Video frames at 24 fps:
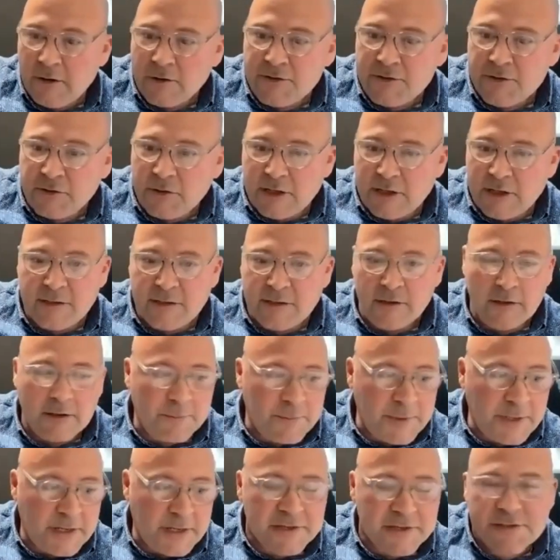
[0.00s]
also like to
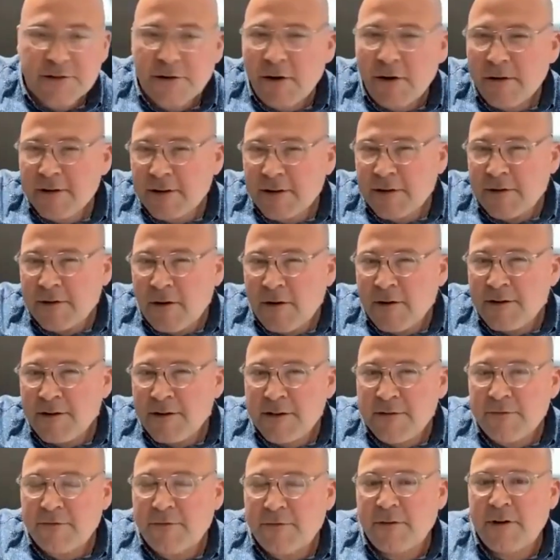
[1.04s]
look, because there
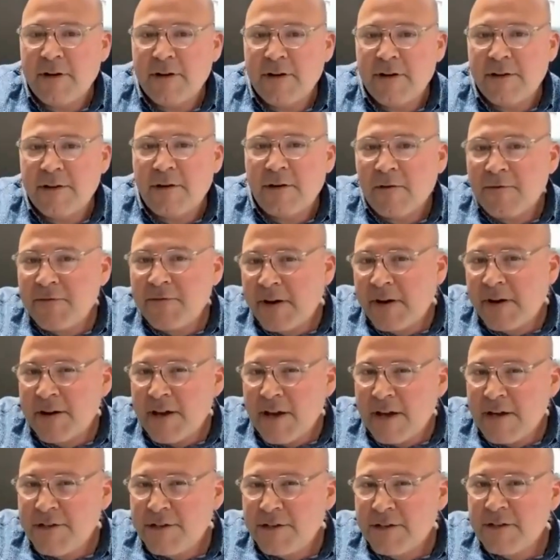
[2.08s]
are
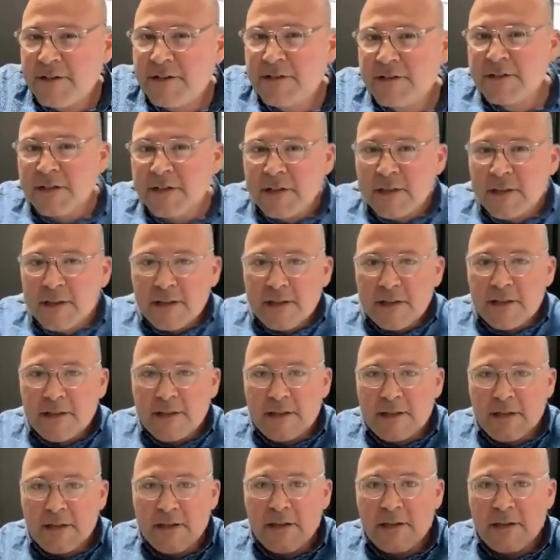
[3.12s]
variations
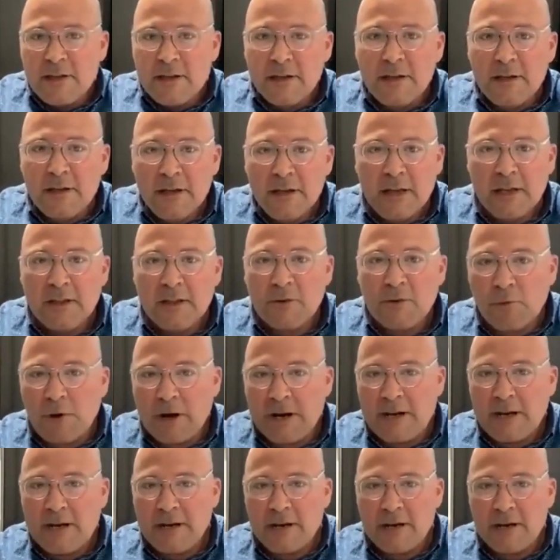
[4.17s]
in the
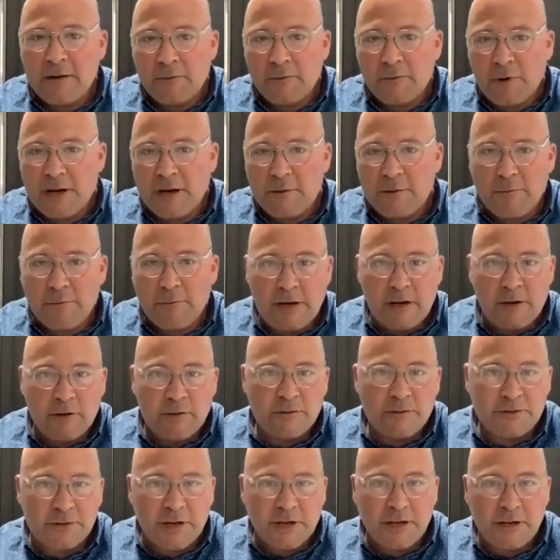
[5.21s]
right in, right
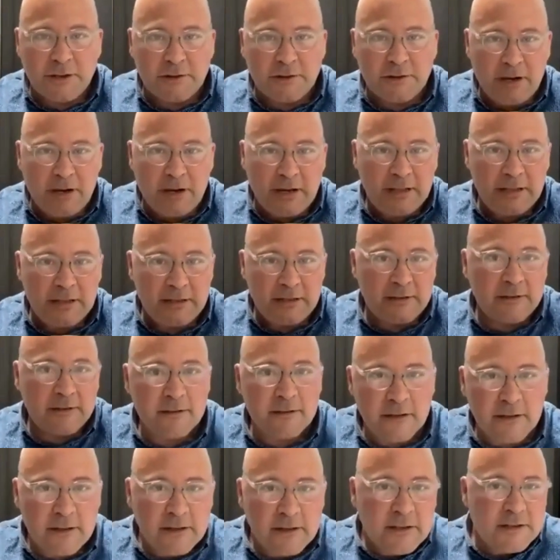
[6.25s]
out triangular island
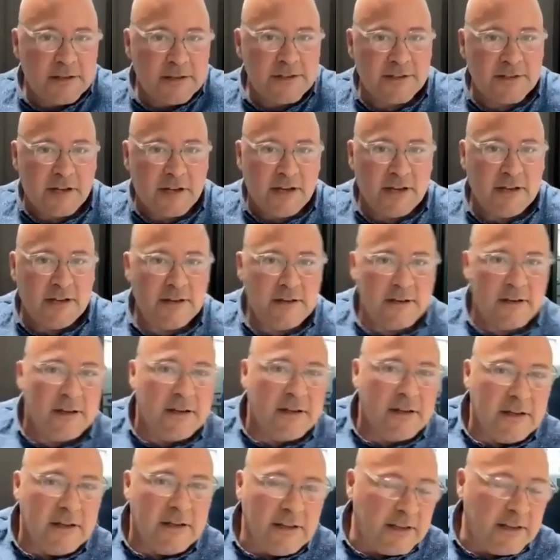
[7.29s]
design,
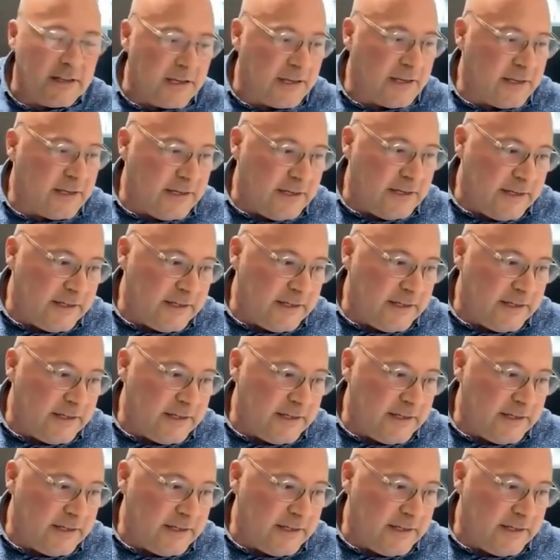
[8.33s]
like